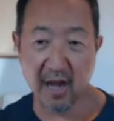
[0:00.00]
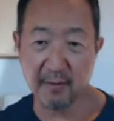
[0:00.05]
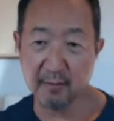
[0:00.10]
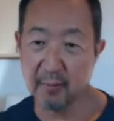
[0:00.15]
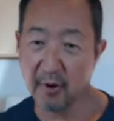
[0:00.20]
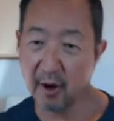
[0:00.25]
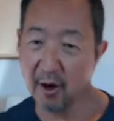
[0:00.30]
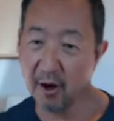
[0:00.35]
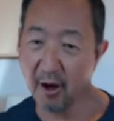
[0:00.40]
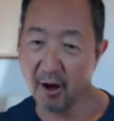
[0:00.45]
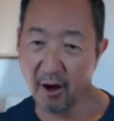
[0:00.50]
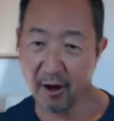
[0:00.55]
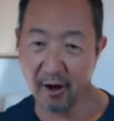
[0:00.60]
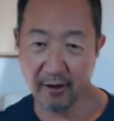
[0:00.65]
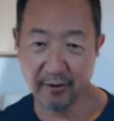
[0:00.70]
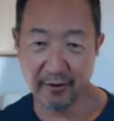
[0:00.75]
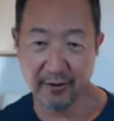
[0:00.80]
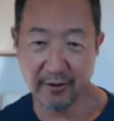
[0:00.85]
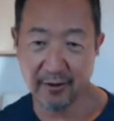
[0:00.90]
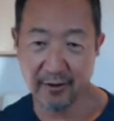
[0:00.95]

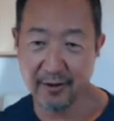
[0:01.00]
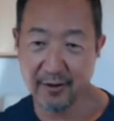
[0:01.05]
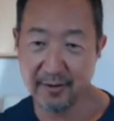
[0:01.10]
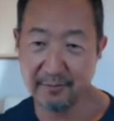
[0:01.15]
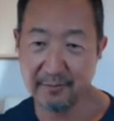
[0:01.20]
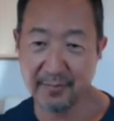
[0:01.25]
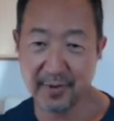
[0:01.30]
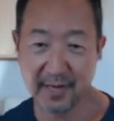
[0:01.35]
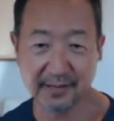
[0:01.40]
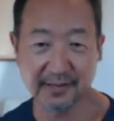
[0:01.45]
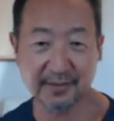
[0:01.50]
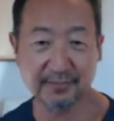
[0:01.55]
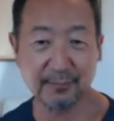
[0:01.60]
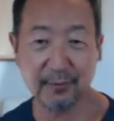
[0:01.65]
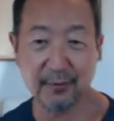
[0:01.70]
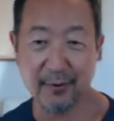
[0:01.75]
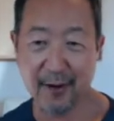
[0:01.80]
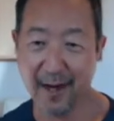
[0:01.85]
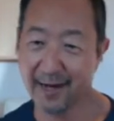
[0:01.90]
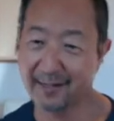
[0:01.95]
bar, best
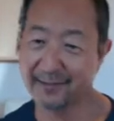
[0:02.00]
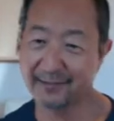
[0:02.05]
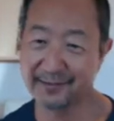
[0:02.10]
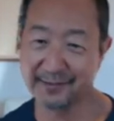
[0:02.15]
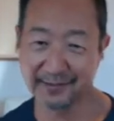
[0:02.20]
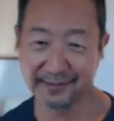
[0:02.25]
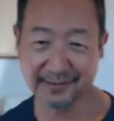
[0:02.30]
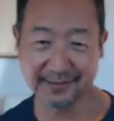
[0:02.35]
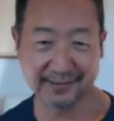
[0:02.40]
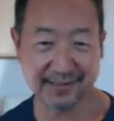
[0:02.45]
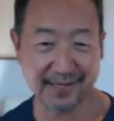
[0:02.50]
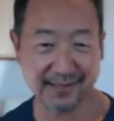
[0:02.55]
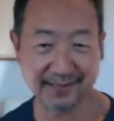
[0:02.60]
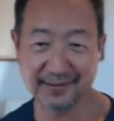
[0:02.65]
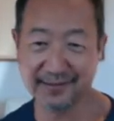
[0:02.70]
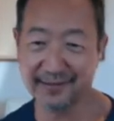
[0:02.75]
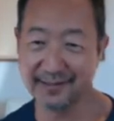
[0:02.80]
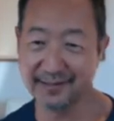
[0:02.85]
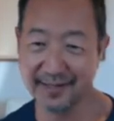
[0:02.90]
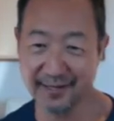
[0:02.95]
practice
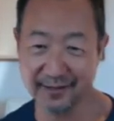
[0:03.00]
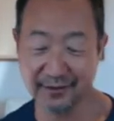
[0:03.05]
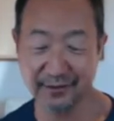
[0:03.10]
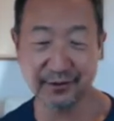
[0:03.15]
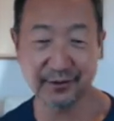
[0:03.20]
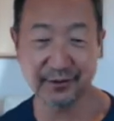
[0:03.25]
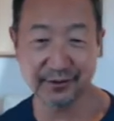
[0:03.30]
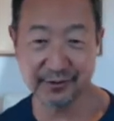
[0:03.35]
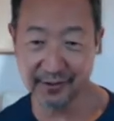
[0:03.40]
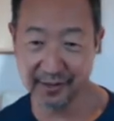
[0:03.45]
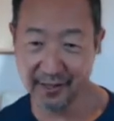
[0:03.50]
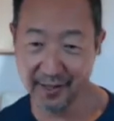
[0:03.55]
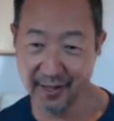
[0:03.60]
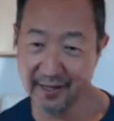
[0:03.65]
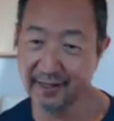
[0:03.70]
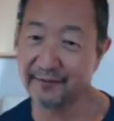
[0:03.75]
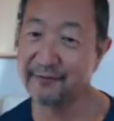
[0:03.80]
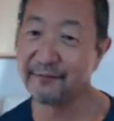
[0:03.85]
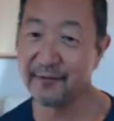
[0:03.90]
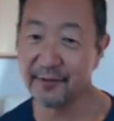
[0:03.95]
destinations
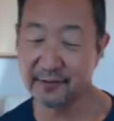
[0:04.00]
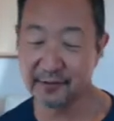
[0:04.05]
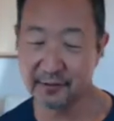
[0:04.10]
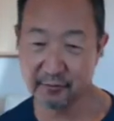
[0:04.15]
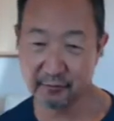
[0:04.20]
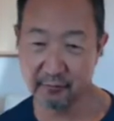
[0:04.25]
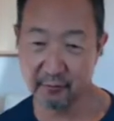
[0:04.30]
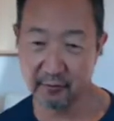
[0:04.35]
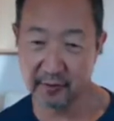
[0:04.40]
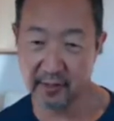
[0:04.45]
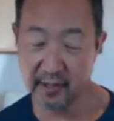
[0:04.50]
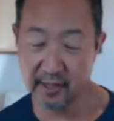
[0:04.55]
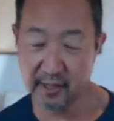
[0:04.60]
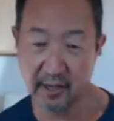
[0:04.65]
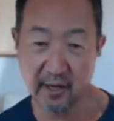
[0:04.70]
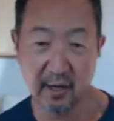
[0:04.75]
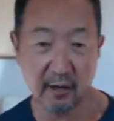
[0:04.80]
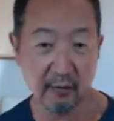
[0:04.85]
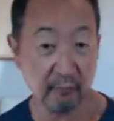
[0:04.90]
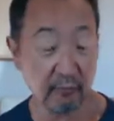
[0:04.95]
like Victoria.
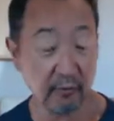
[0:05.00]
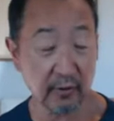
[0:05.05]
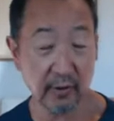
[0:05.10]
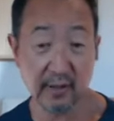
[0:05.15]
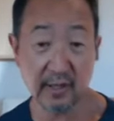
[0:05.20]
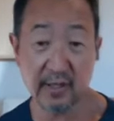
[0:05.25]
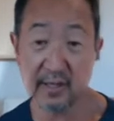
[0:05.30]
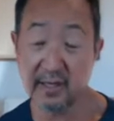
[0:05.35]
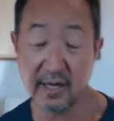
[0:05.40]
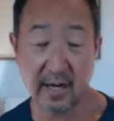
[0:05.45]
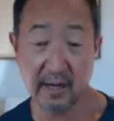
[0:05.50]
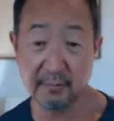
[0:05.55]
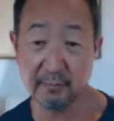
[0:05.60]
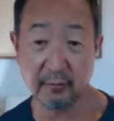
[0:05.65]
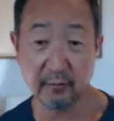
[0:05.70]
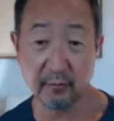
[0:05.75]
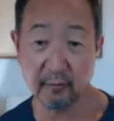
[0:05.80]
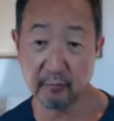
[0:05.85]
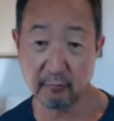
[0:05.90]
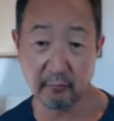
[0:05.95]
In
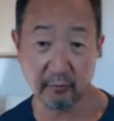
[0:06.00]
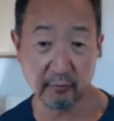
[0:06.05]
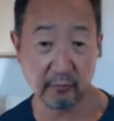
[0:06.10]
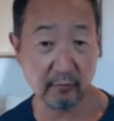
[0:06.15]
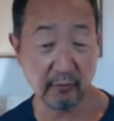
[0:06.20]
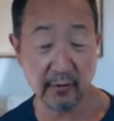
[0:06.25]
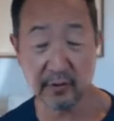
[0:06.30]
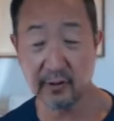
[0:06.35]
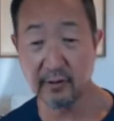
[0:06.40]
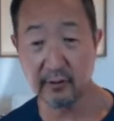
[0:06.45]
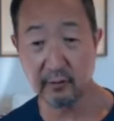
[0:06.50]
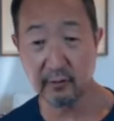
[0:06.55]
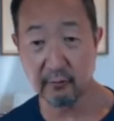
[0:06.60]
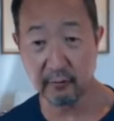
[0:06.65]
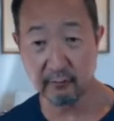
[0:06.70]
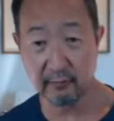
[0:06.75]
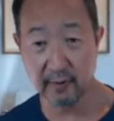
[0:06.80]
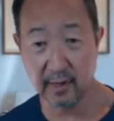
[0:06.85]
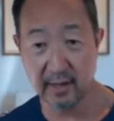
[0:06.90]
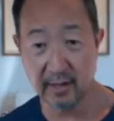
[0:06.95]
April, we're going to
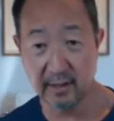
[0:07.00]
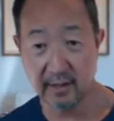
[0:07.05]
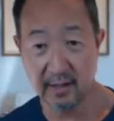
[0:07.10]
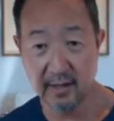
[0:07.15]
Norway.